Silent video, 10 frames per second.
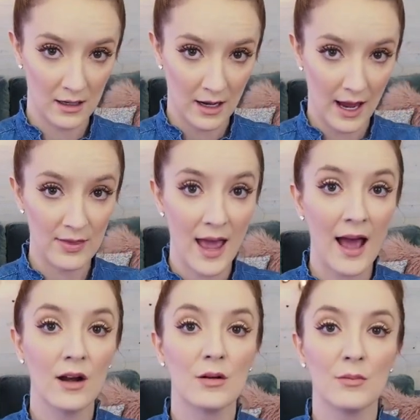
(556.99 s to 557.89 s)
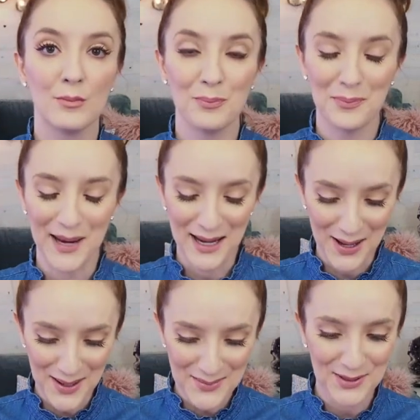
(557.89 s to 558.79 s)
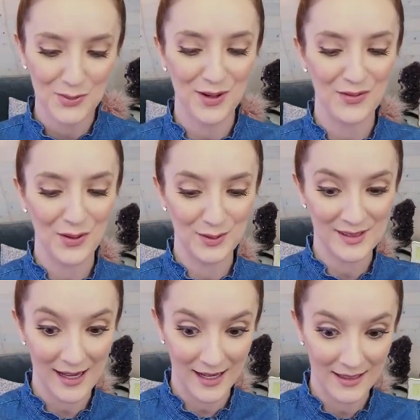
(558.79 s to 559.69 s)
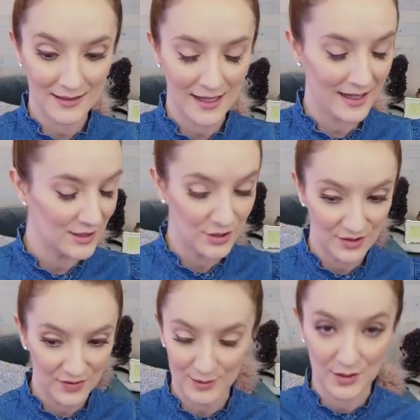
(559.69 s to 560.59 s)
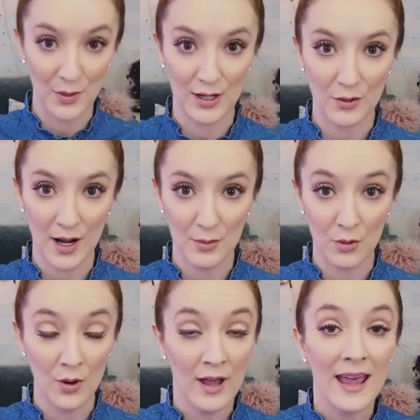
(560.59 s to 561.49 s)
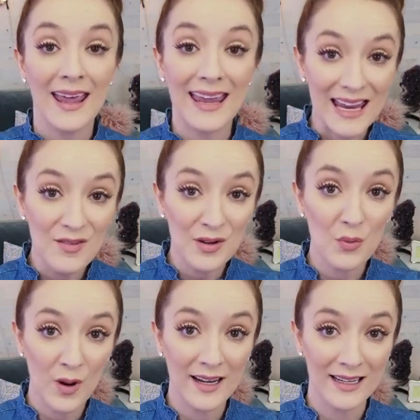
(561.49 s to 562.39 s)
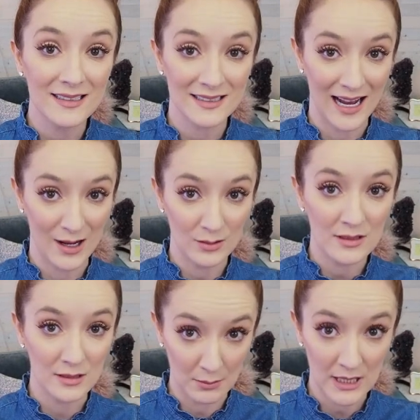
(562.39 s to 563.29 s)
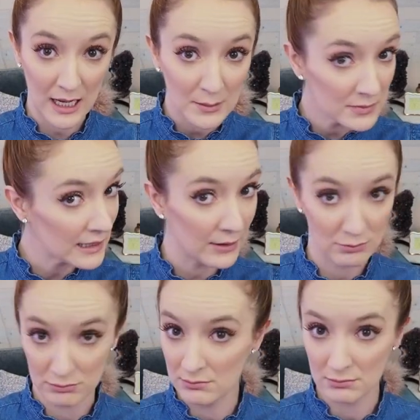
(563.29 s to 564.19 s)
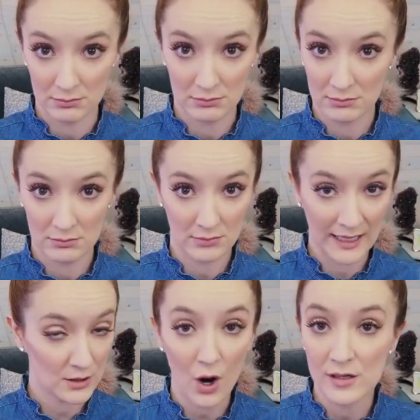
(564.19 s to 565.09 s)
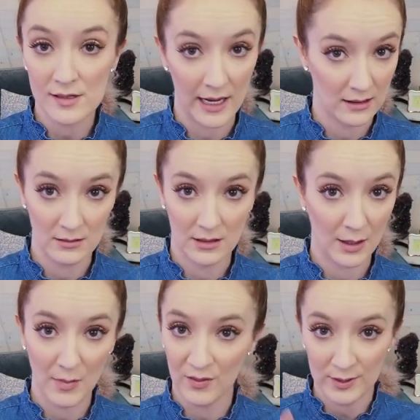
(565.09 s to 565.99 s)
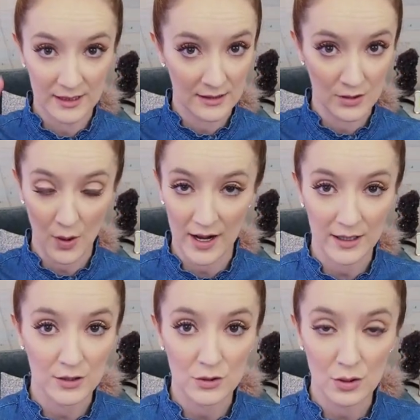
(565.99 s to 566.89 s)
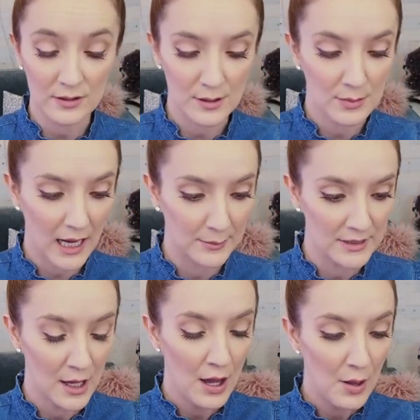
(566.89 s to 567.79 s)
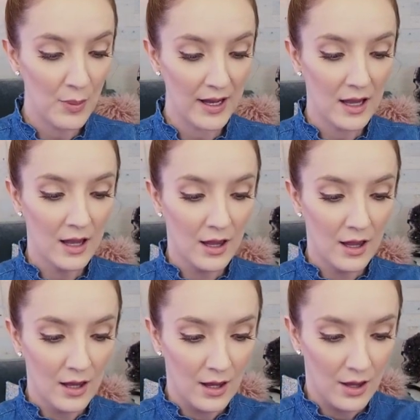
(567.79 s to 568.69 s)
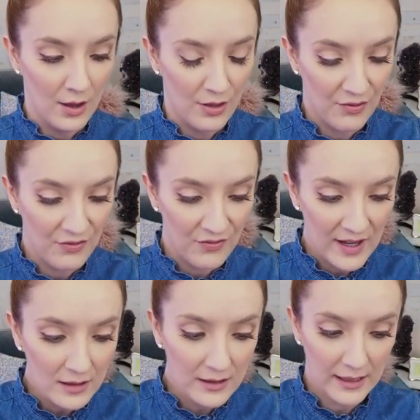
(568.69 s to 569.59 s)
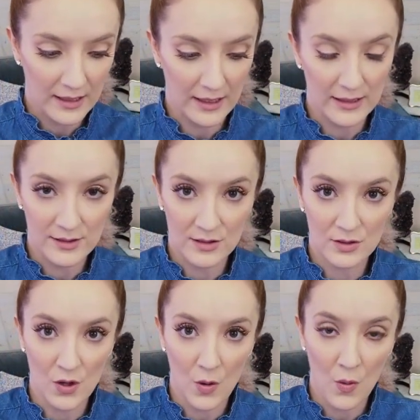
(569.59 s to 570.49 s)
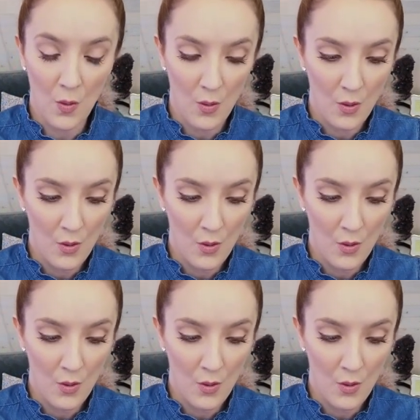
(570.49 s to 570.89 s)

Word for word: And that becomes one of those things that it just feels so incredible, even when it sounds sometimes like Tarzan, like my voice gets so out of control sometimes, but the feeling is so